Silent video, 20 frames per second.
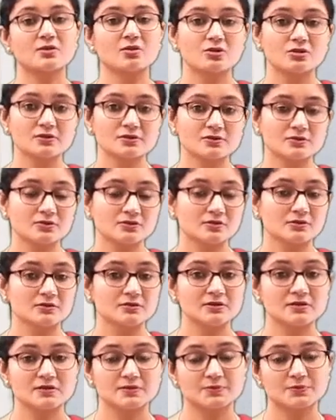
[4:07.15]
also
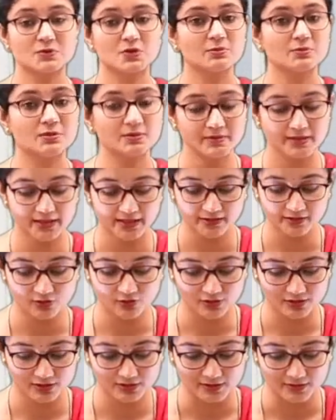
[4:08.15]
this problem can
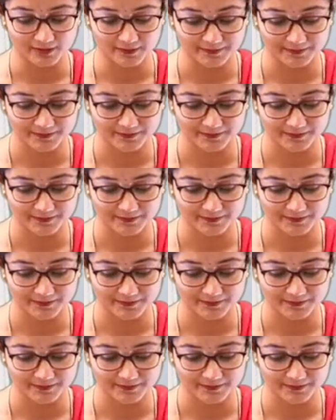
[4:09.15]
occur.